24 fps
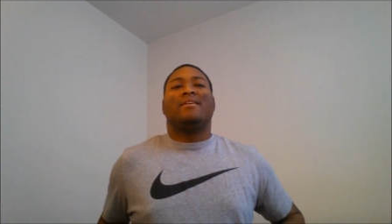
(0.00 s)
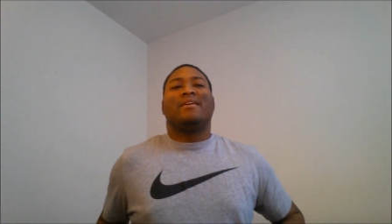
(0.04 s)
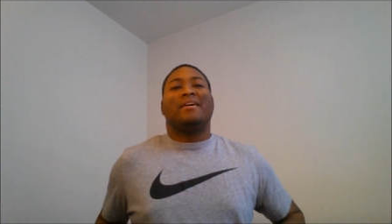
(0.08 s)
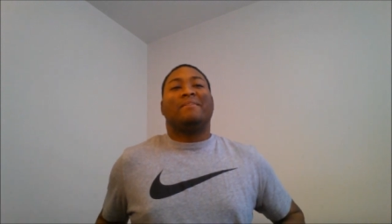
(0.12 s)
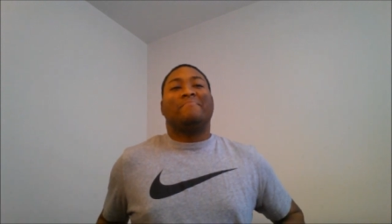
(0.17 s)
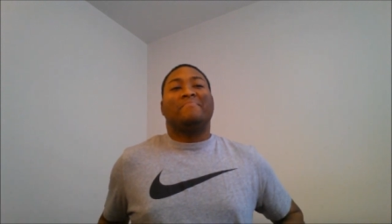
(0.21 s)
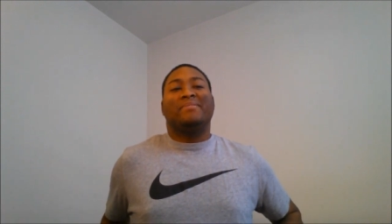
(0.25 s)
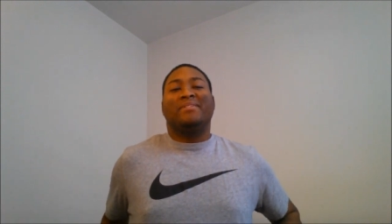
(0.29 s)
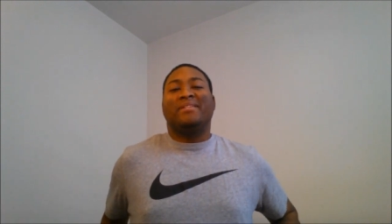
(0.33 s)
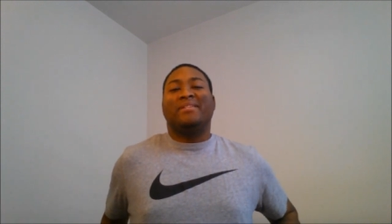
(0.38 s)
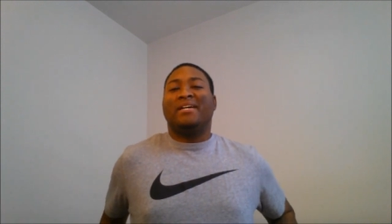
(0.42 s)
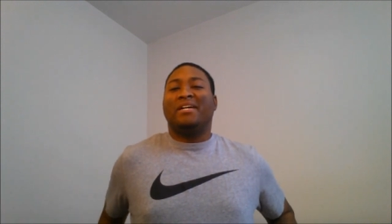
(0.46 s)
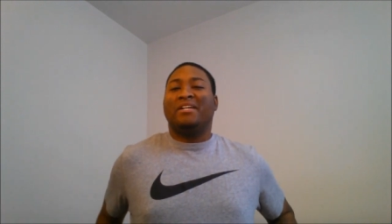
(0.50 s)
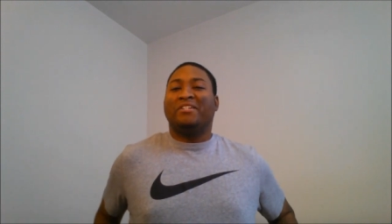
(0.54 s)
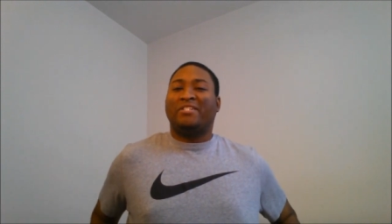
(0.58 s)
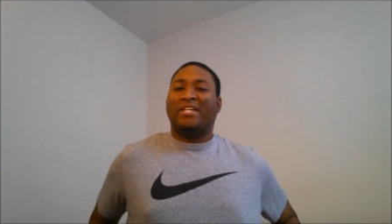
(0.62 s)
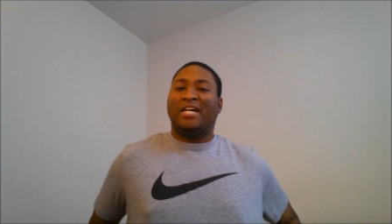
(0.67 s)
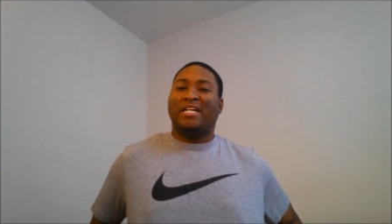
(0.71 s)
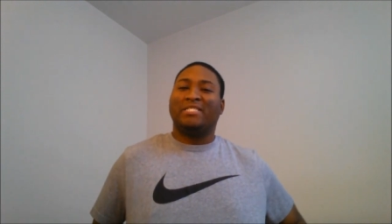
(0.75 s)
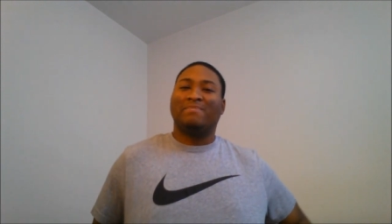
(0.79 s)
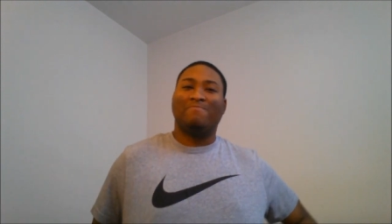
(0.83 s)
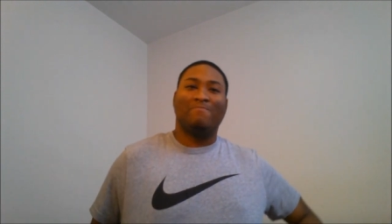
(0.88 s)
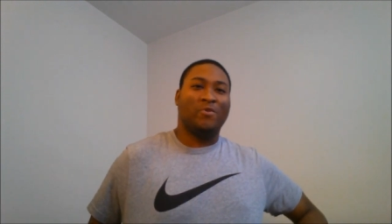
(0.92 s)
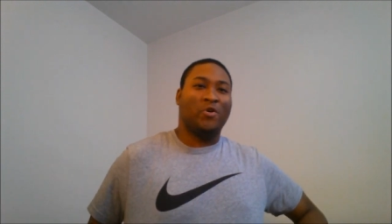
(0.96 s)
Him and Edge
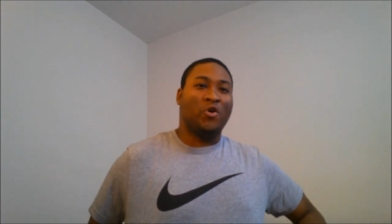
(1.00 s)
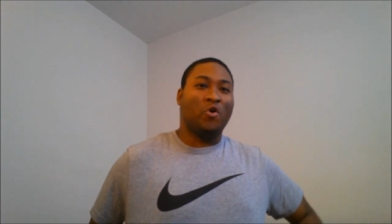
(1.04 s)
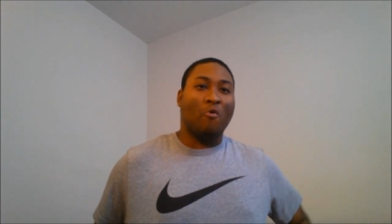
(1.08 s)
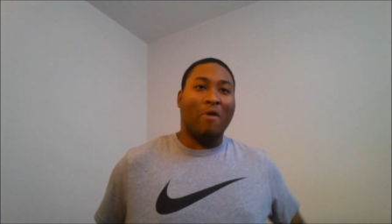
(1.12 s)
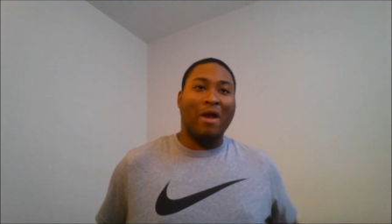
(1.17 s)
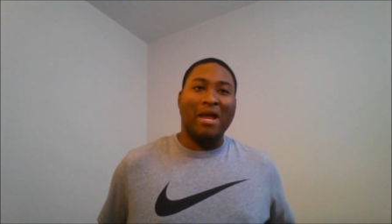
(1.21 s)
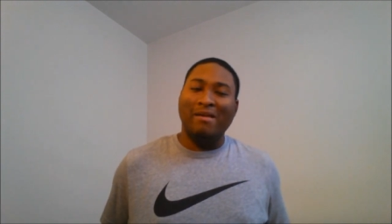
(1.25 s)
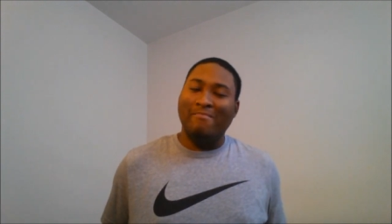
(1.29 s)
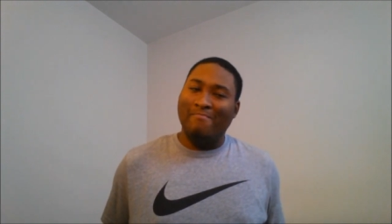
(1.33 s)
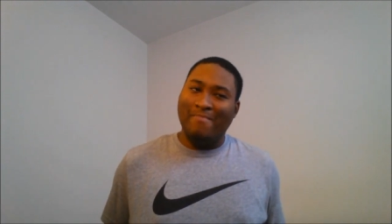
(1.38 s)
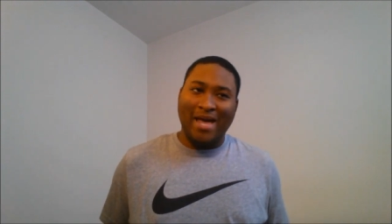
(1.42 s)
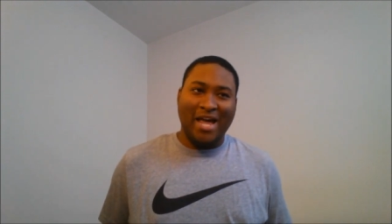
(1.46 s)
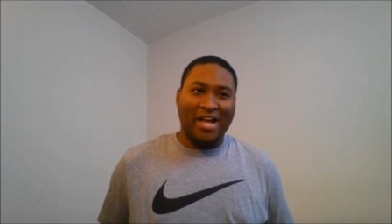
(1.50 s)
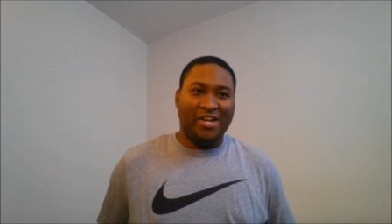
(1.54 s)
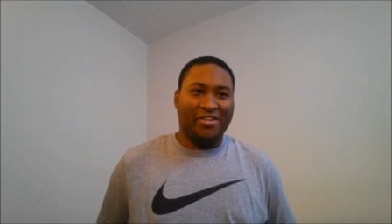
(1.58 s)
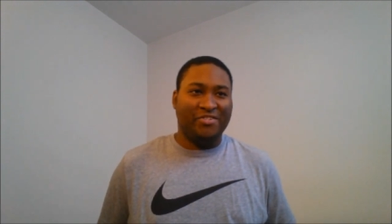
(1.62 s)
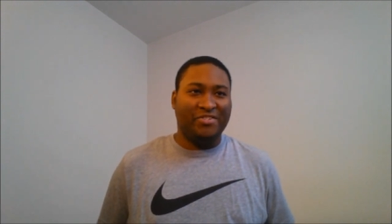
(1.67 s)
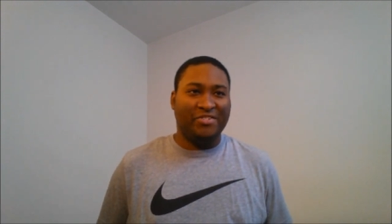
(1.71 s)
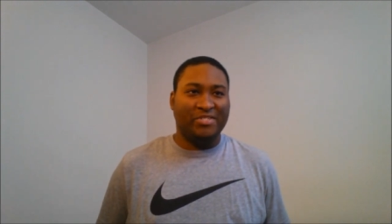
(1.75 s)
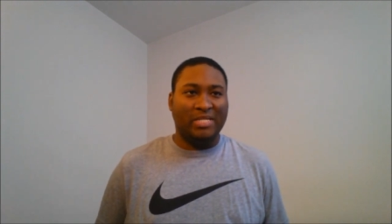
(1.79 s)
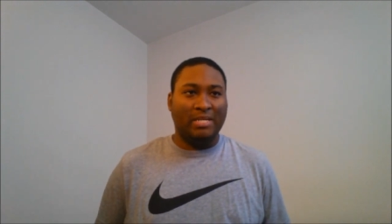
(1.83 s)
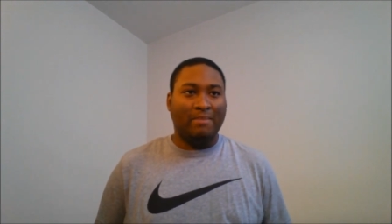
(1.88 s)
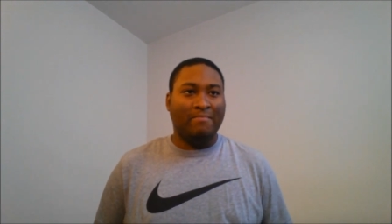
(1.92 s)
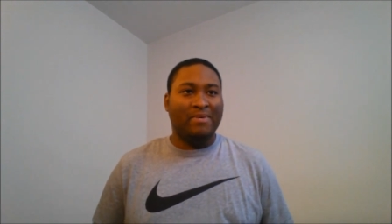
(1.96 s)
had some great matches.